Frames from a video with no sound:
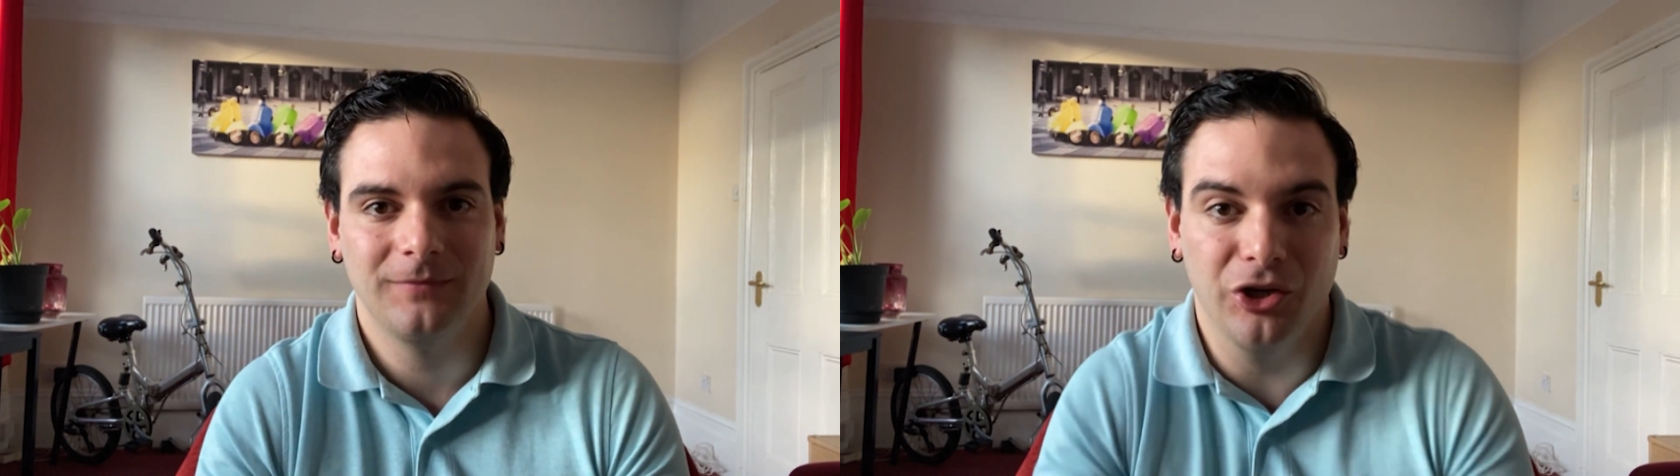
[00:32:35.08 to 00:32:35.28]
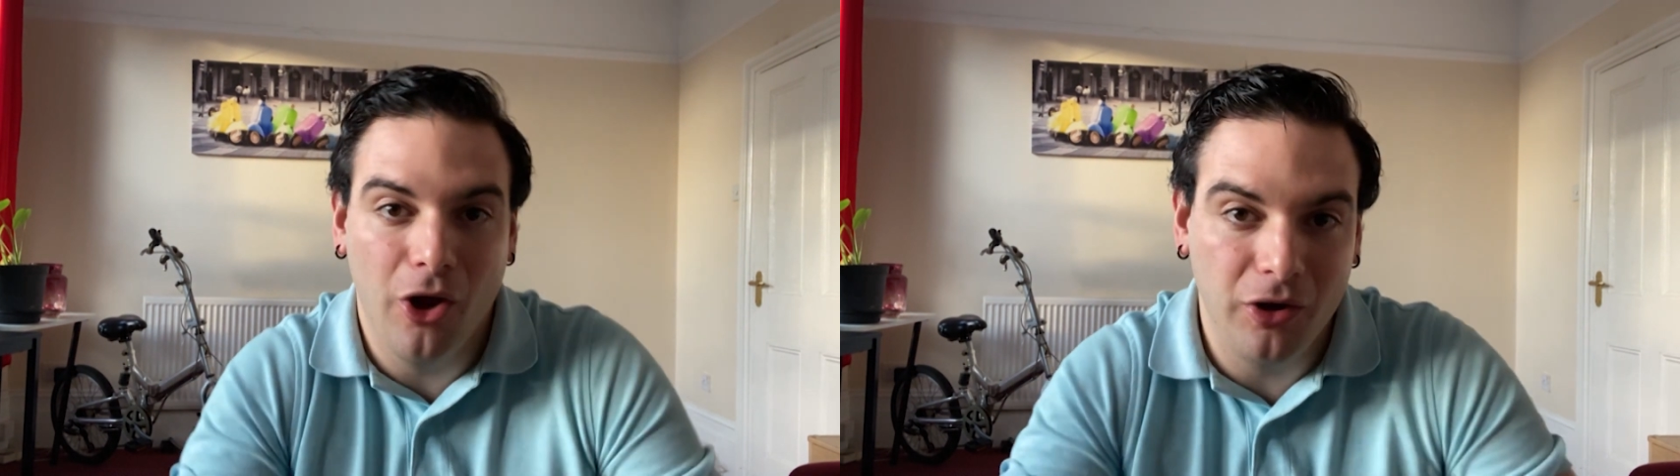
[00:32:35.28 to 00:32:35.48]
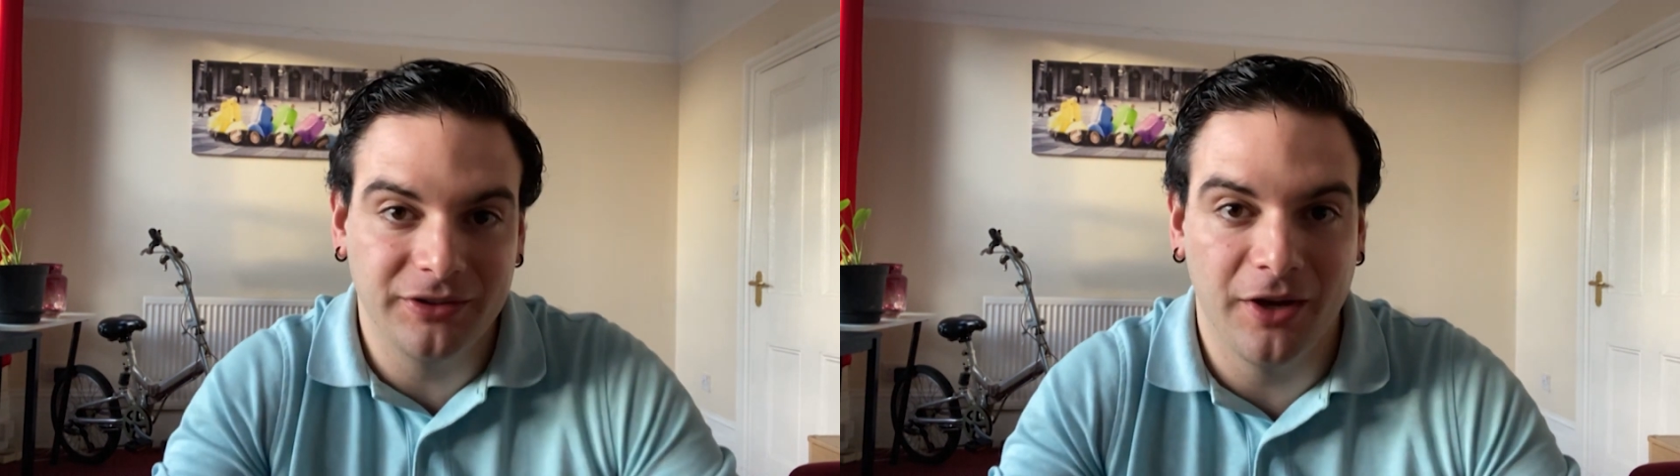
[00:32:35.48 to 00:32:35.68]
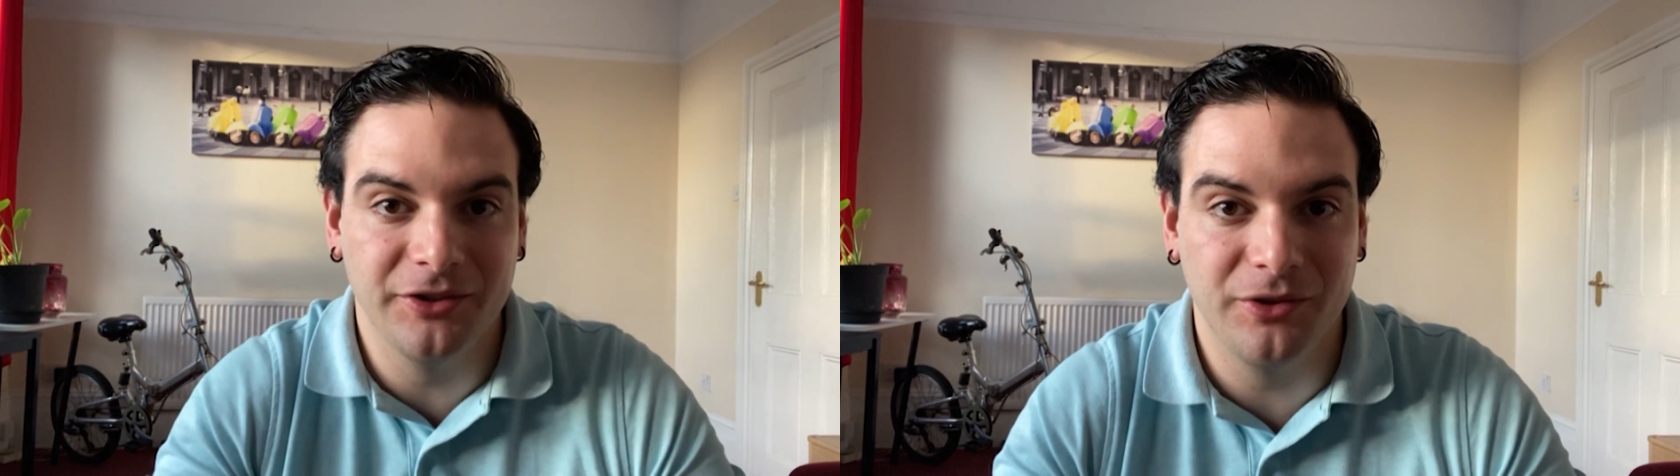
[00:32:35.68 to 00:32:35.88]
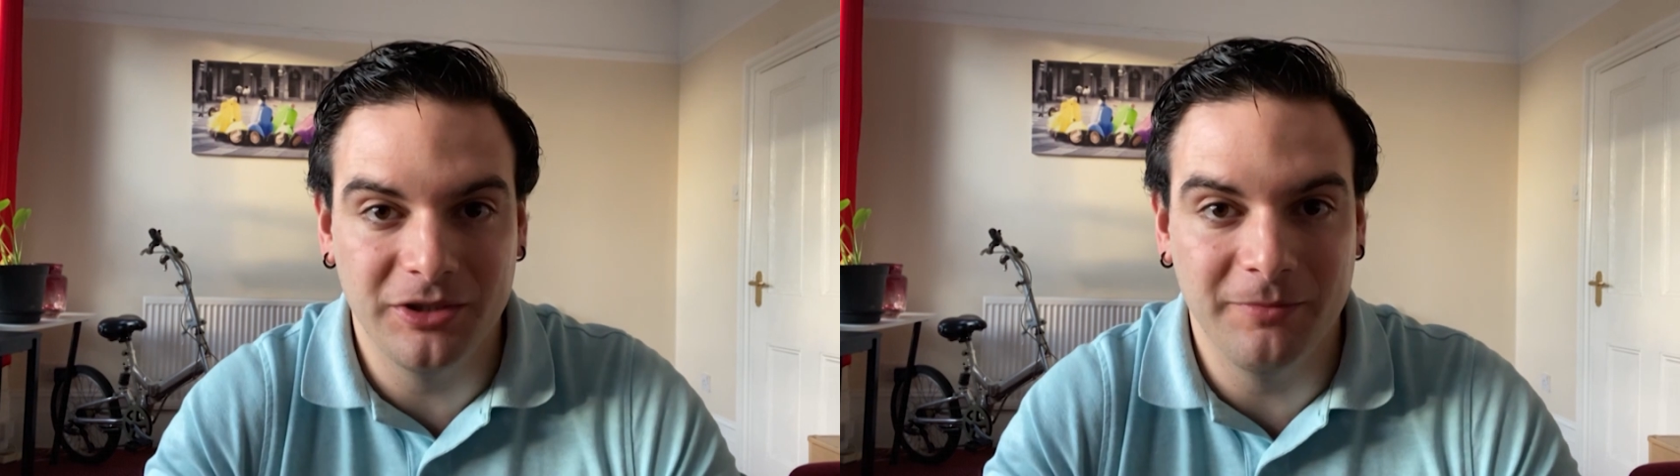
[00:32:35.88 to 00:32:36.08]
The lockdown
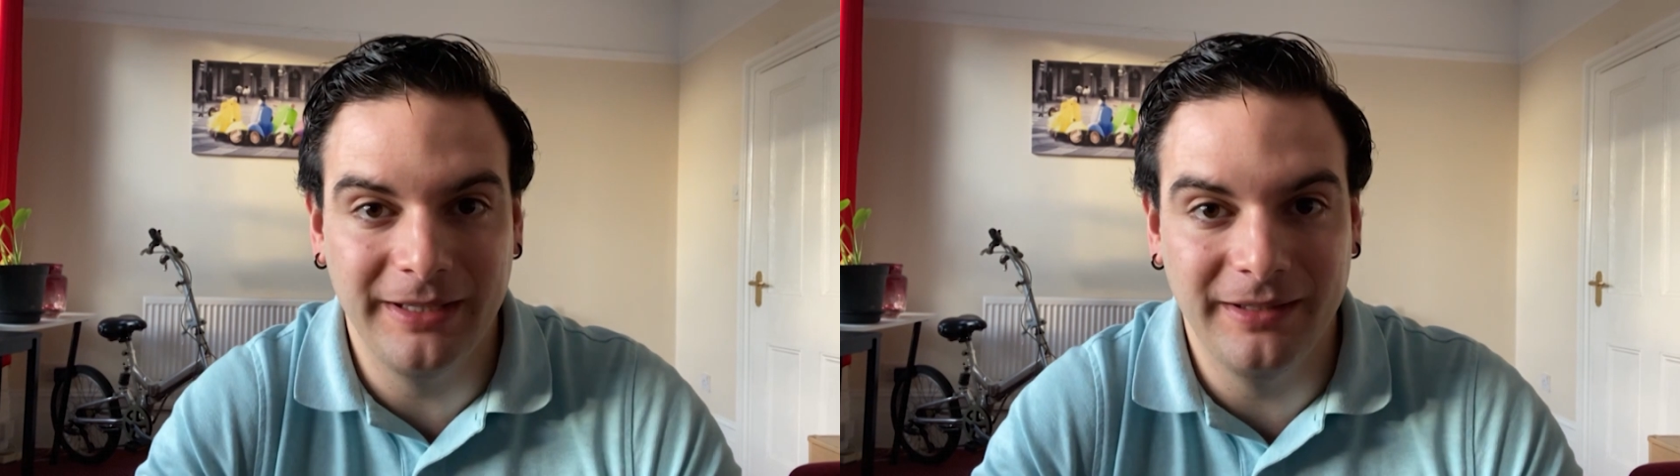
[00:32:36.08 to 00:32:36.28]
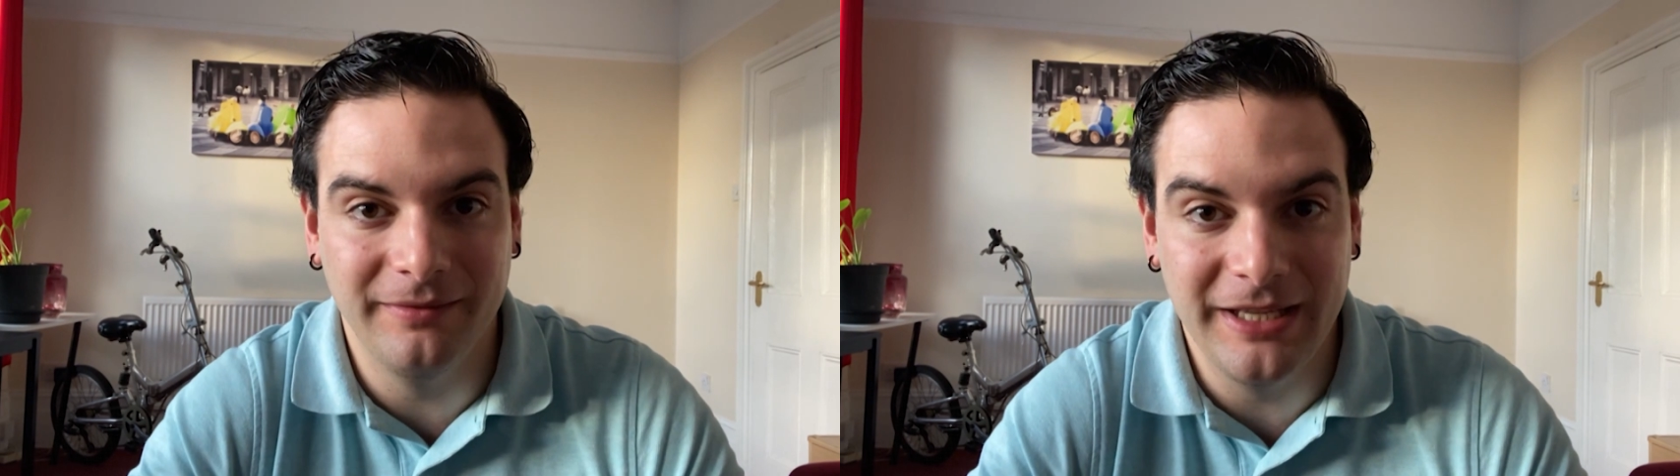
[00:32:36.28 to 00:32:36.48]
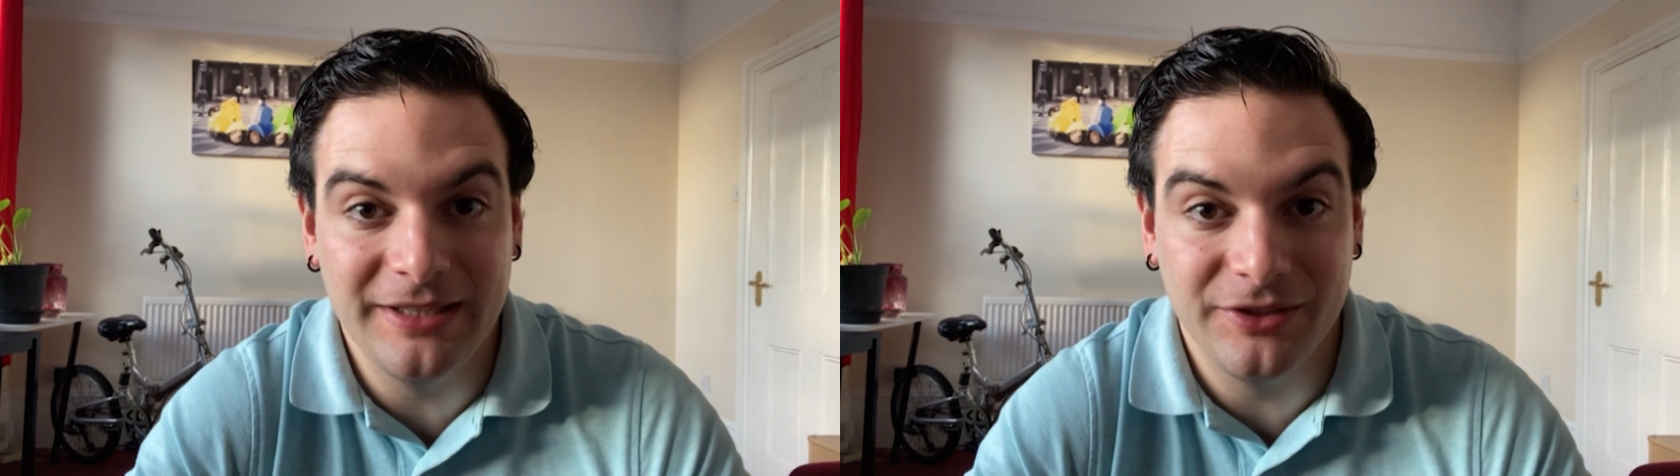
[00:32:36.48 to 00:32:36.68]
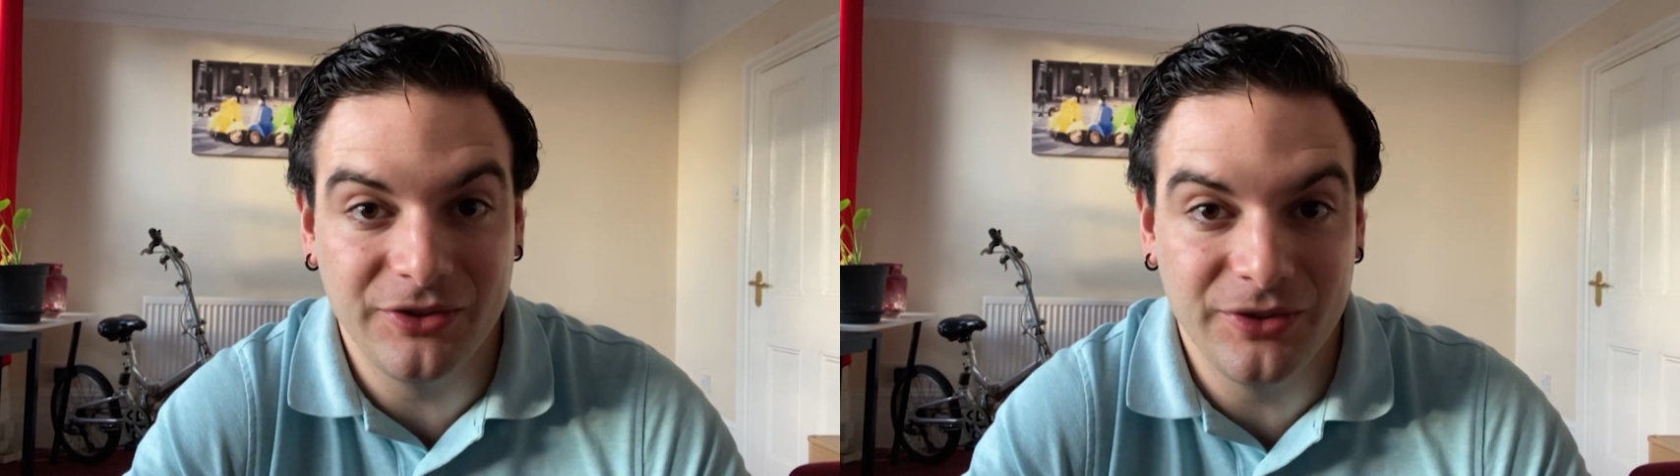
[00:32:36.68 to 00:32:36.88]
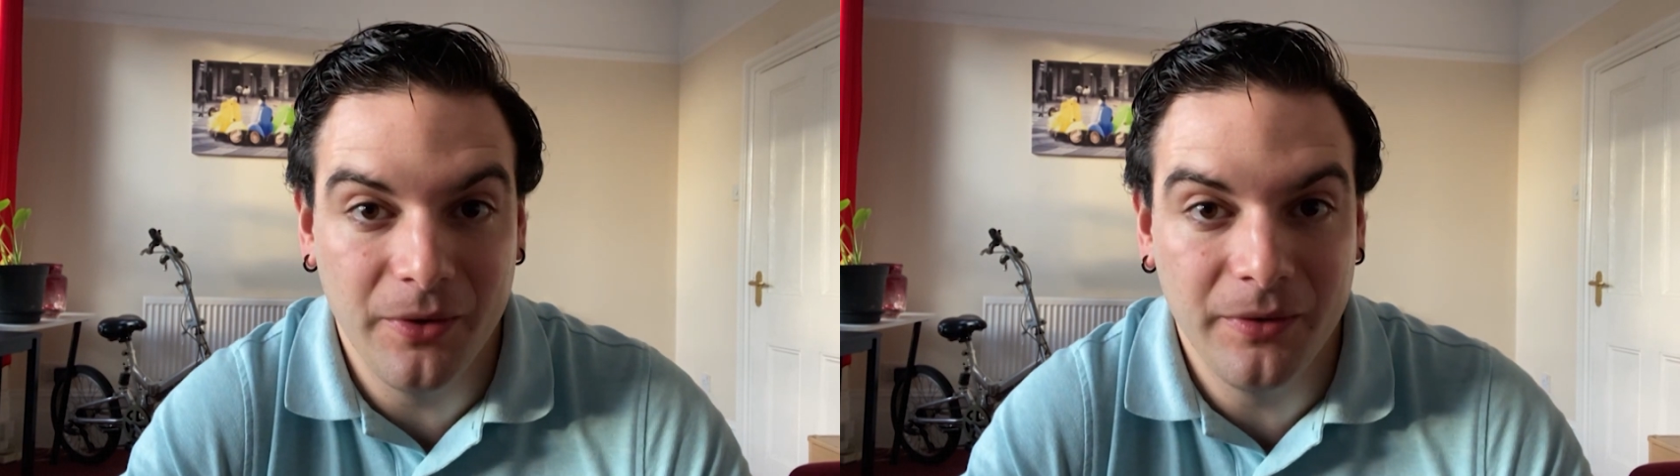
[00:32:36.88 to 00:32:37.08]
is going to be eased
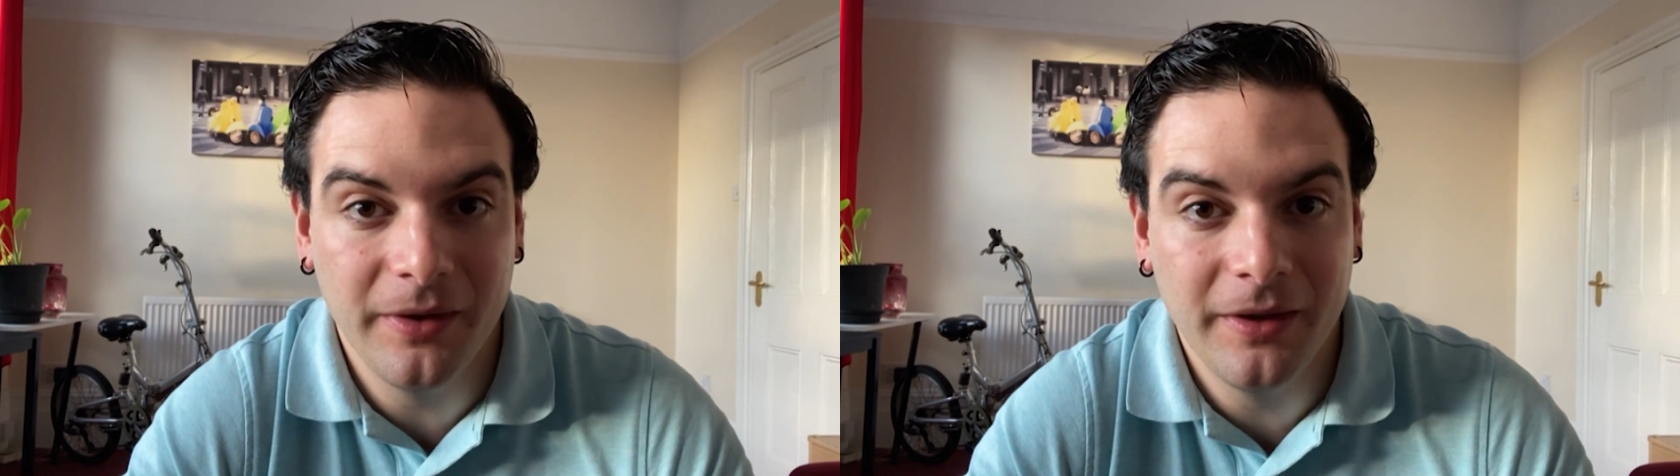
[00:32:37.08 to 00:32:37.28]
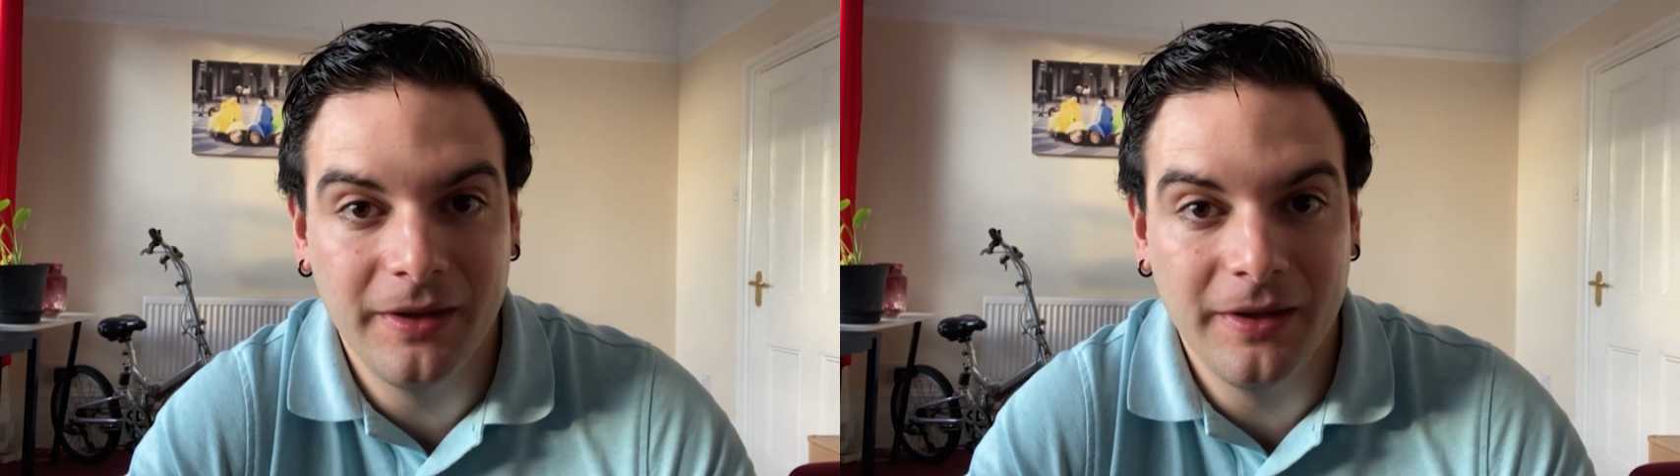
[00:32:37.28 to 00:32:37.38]
soon